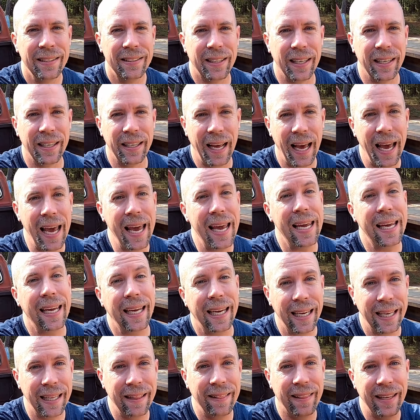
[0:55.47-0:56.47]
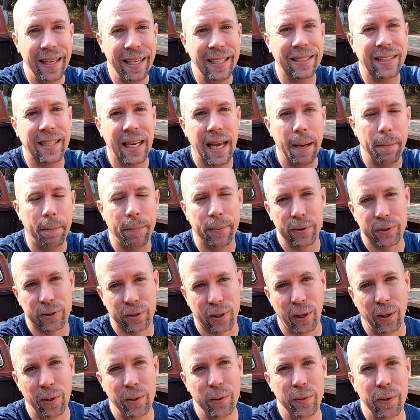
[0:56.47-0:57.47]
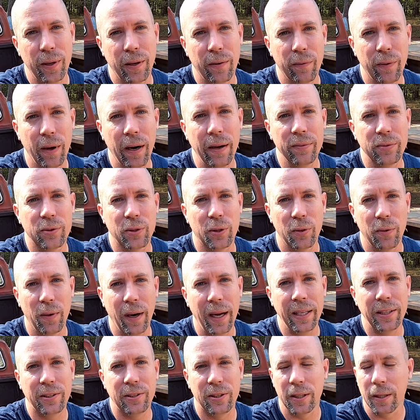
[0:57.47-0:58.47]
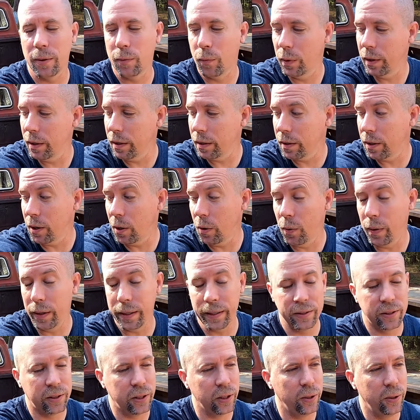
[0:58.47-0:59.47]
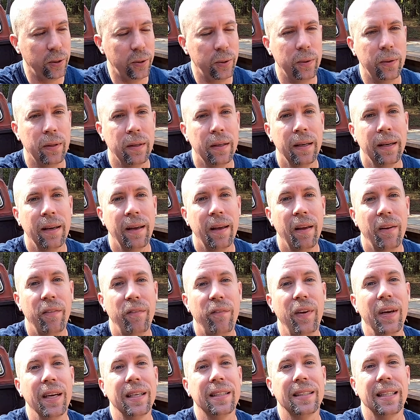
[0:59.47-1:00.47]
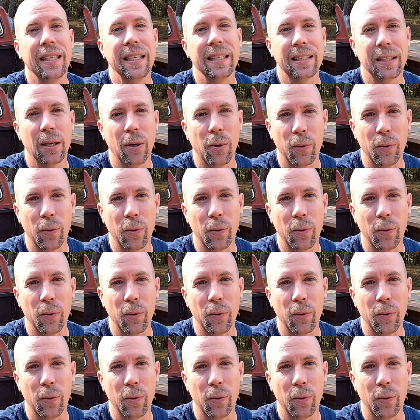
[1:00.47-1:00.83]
Today, in this episode of RevStoration, we're going to fix this